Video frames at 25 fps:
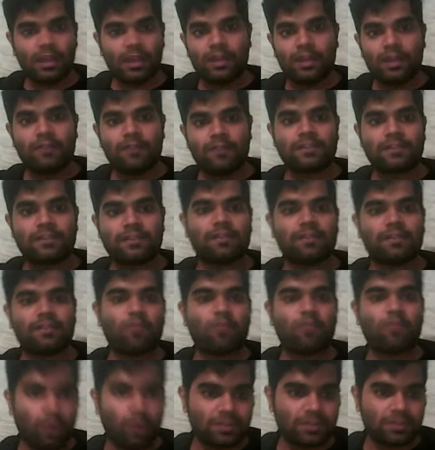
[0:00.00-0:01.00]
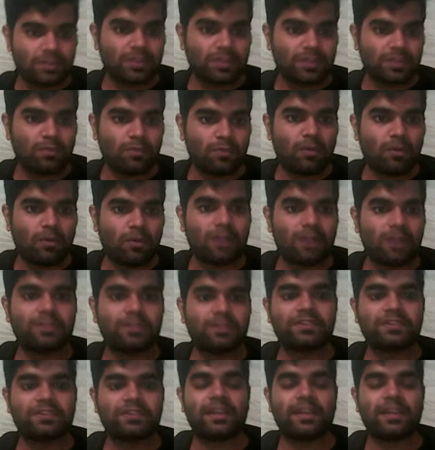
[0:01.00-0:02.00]
Whichever version you want,
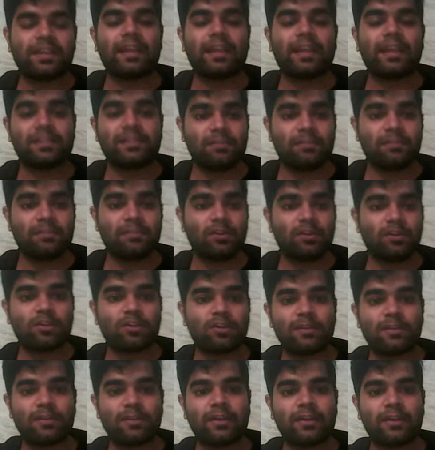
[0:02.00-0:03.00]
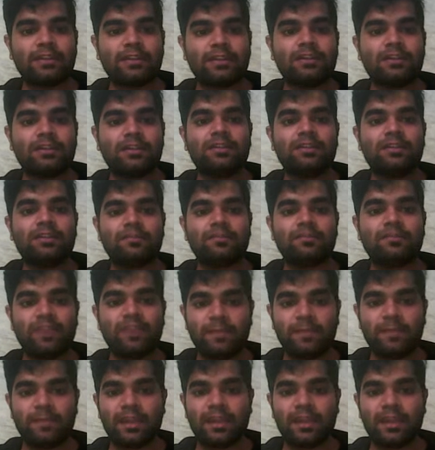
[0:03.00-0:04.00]
just take HTML document writer,
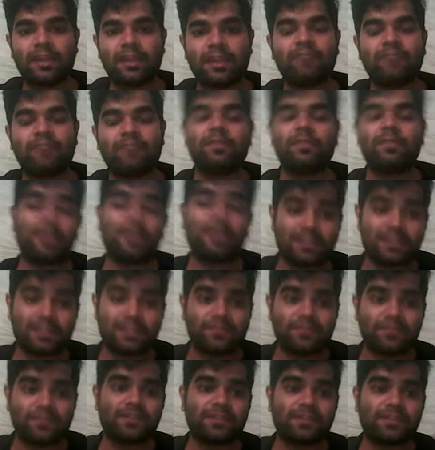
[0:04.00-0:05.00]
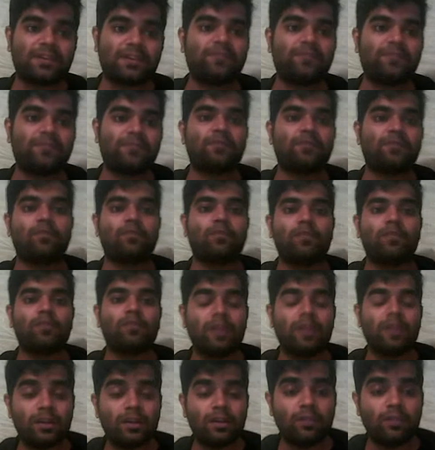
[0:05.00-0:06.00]
VBA is a different stuff. You
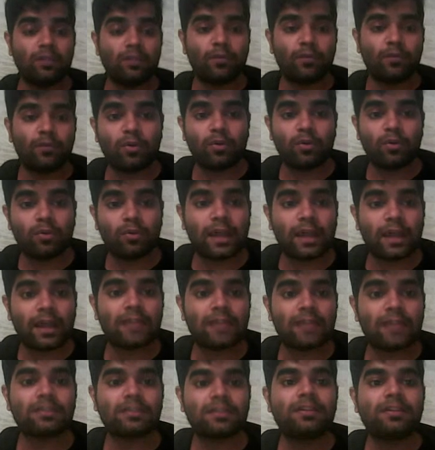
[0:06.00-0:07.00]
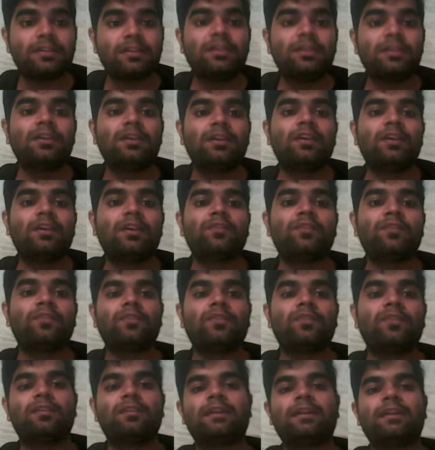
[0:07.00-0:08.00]
won't know that. So
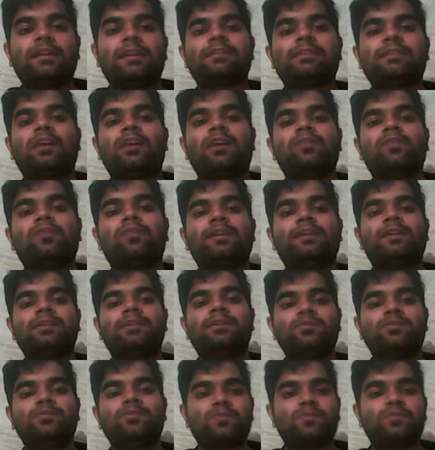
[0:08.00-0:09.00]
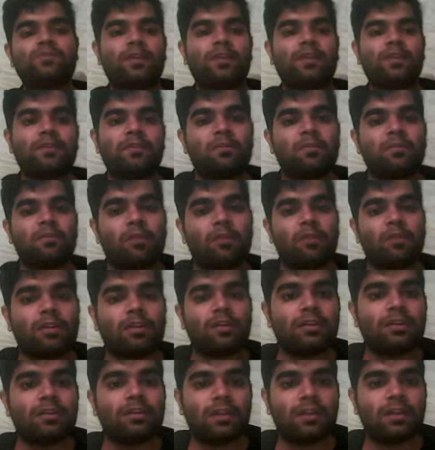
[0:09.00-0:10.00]
that's how you guys can choose whatever you want.
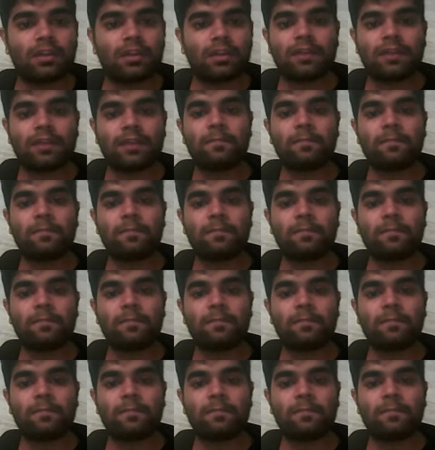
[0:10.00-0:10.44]
Okay.